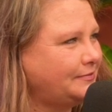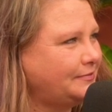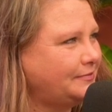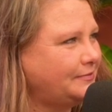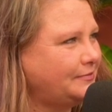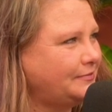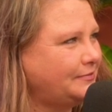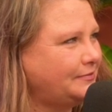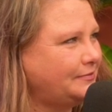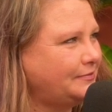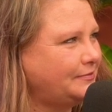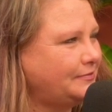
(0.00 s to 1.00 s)

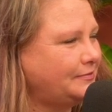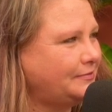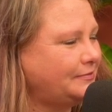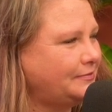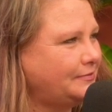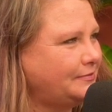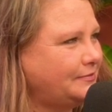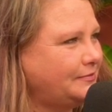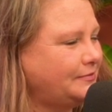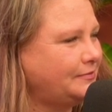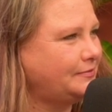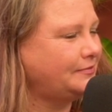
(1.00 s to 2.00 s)

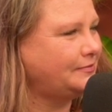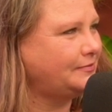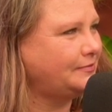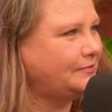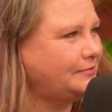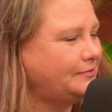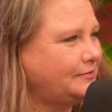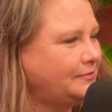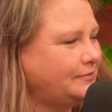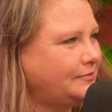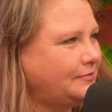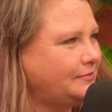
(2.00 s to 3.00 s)

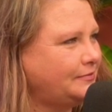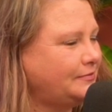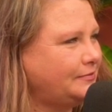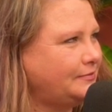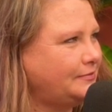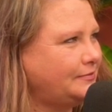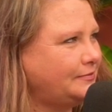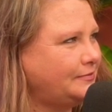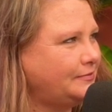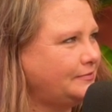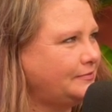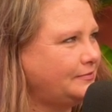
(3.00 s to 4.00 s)

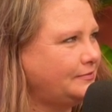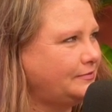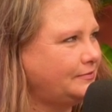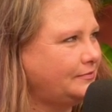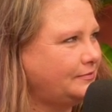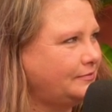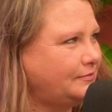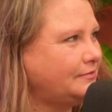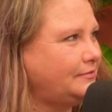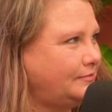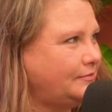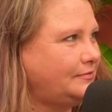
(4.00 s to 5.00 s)

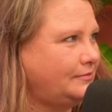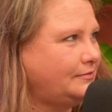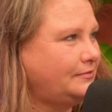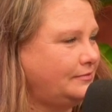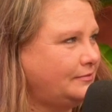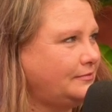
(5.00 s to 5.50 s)
(silent)